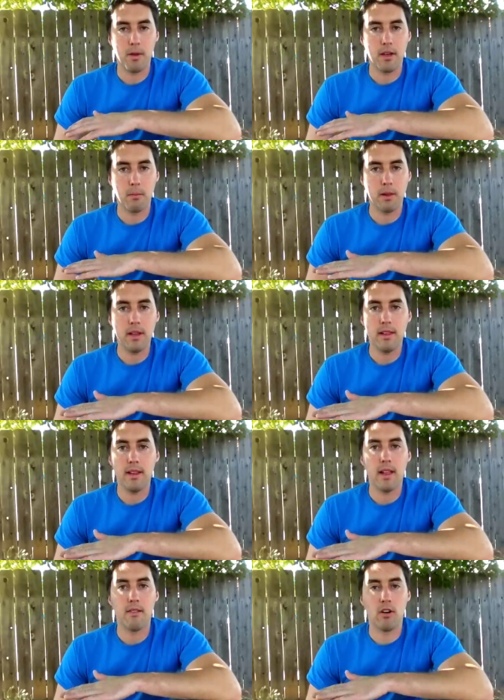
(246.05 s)
be
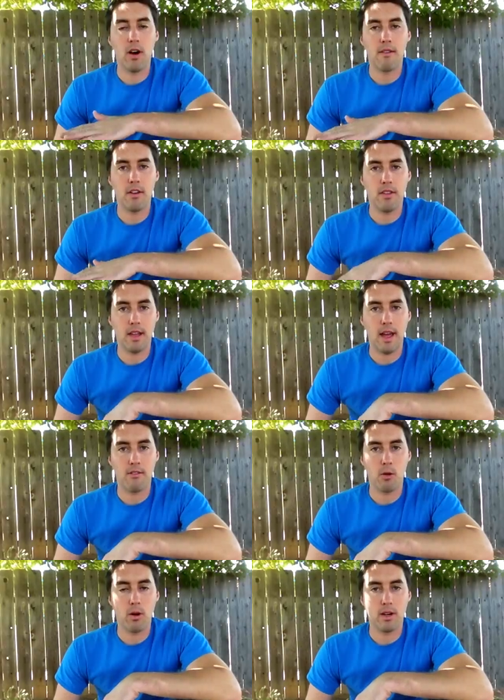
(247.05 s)
completely level everything
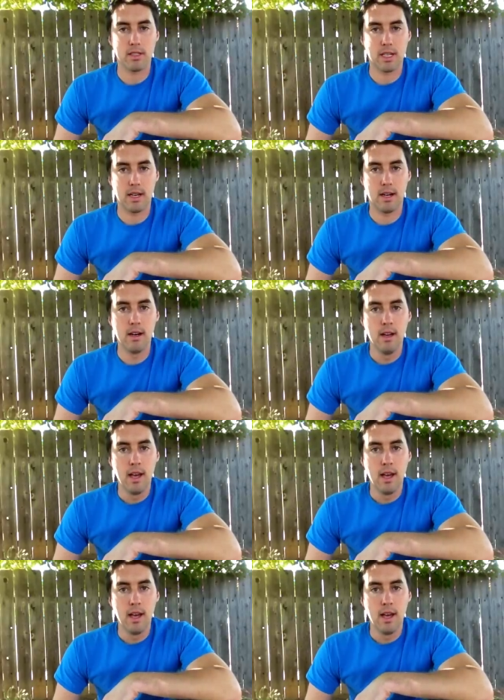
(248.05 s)
everywhere is going to